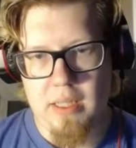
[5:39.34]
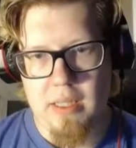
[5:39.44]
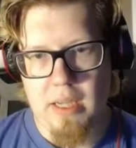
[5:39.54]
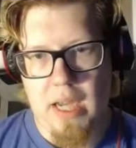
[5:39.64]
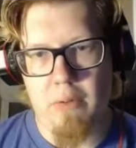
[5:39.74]

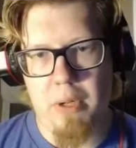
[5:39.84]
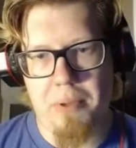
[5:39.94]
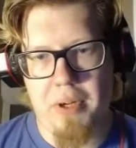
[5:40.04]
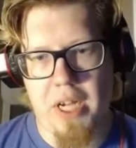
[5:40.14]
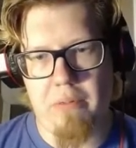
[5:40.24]
I would
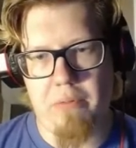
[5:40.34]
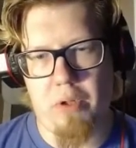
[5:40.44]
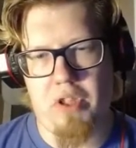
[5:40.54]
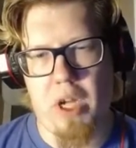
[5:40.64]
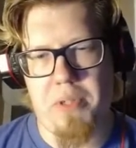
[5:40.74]
appreciate if you could
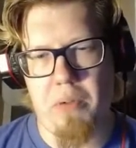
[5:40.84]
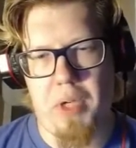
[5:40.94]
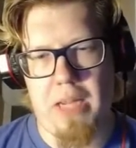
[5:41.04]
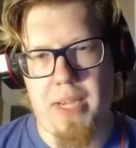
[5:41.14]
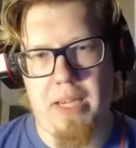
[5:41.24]
stop shooting
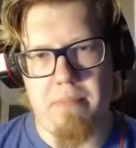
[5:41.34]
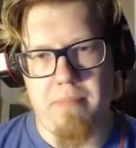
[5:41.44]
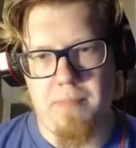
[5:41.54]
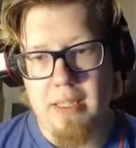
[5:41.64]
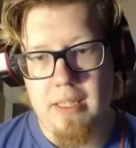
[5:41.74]
at me.
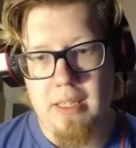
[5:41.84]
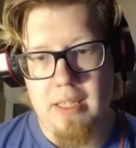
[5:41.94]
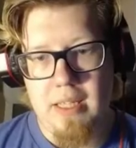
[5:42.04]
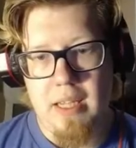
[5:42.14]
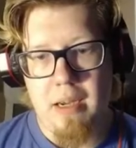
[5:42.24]

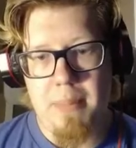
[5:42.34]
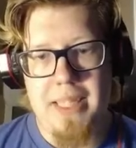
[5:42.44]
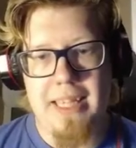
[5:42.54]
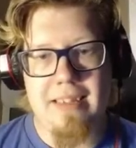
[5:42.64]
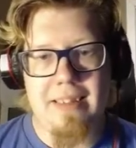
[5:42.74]
I mean,
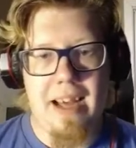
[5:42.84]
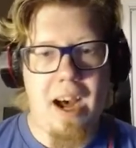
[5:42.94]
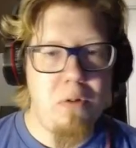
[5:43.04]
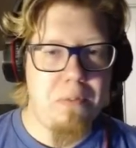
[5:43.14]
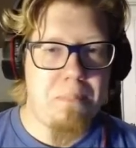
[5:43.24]
they just
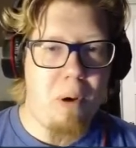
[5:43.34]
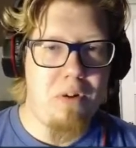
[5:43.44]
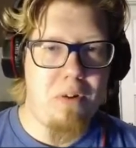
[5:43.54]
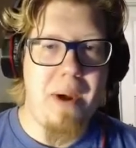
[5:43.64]
outpoke me.